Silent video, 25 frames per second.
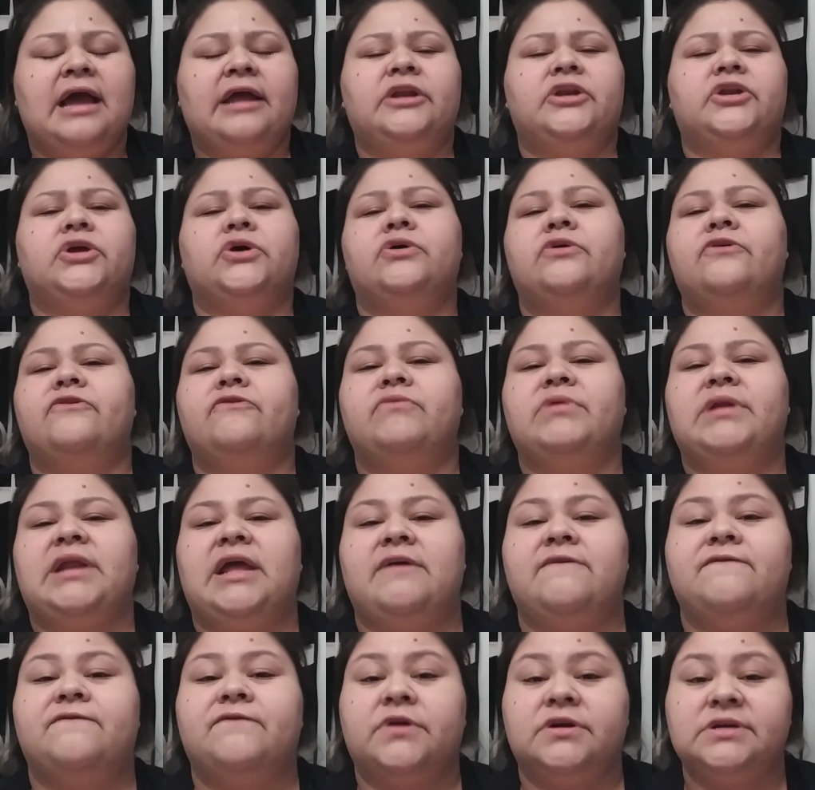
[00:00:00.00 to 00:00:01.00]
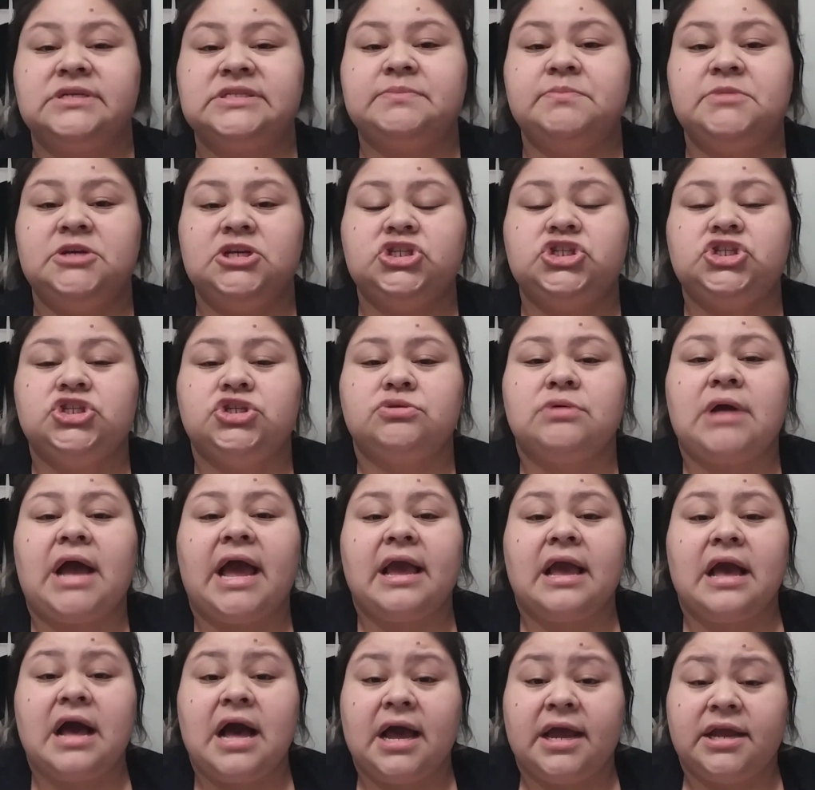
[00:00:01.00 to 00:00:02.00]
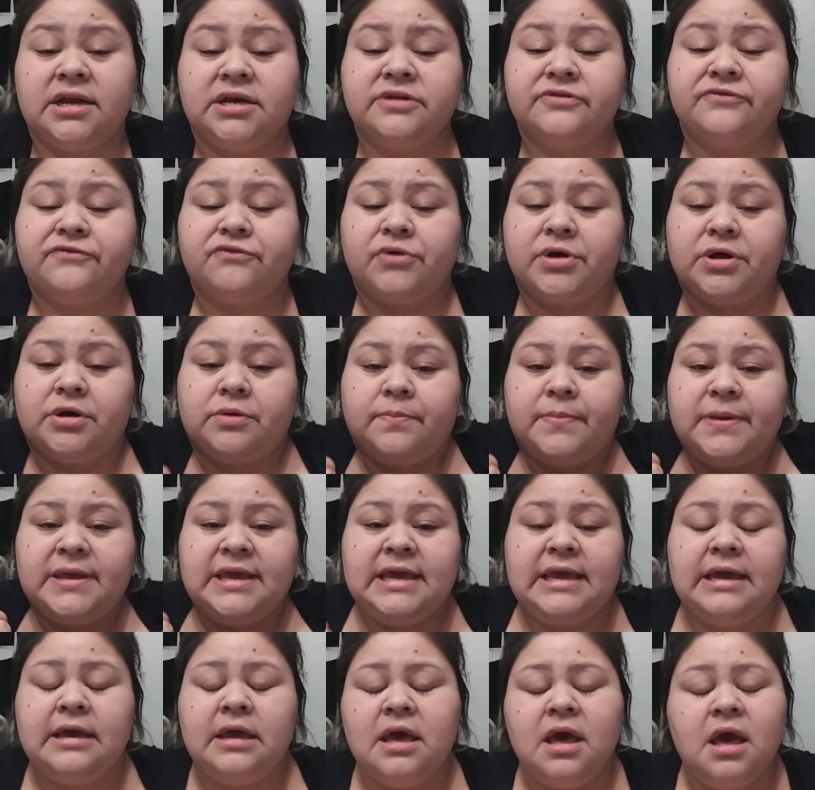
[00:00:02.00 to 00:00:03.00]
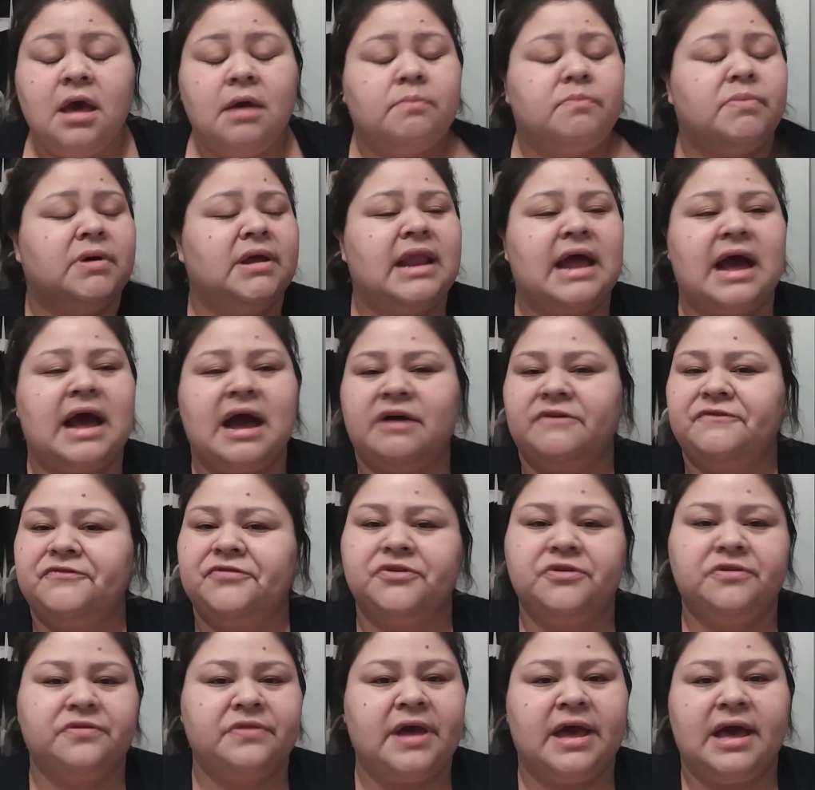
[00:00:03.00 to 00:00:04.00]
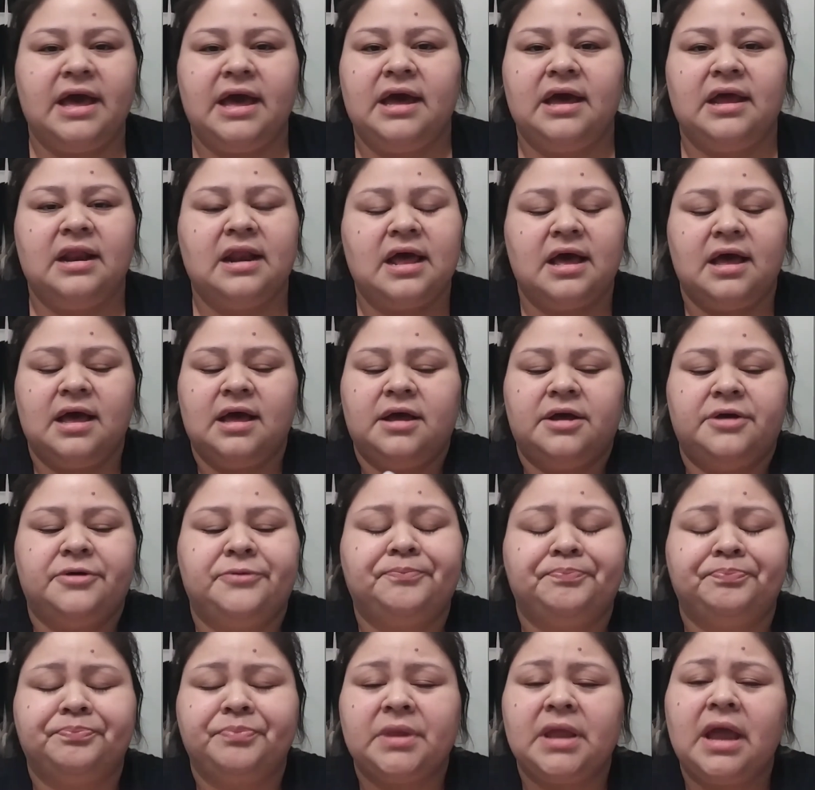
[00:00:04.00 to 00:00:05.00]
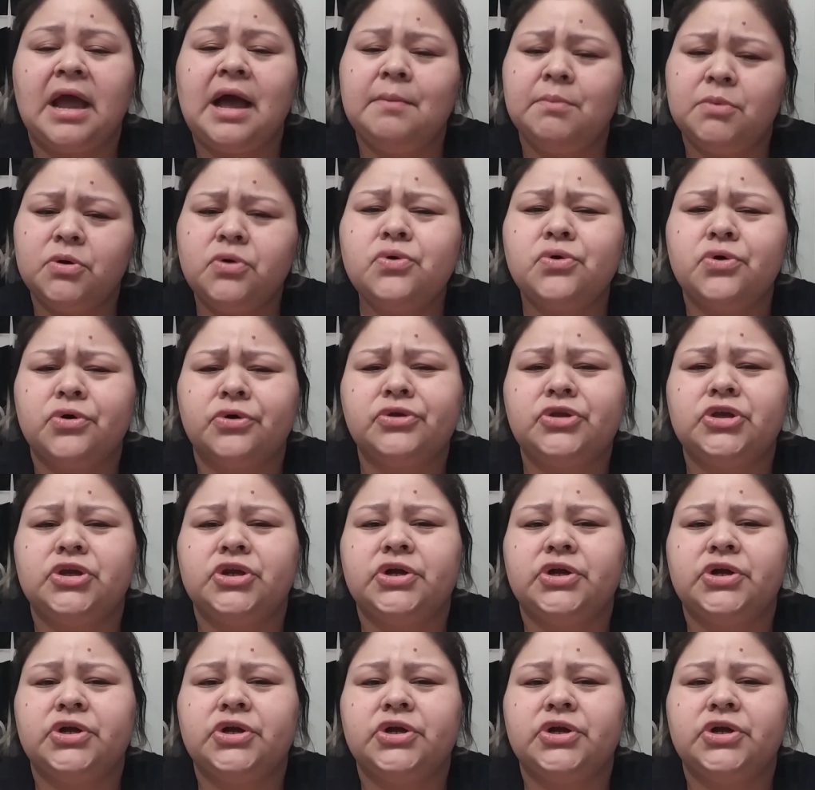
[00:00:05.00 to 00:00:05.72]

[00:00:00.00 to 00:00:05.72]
I know when I first meet you, I kind of will be, but after that, I'm cool.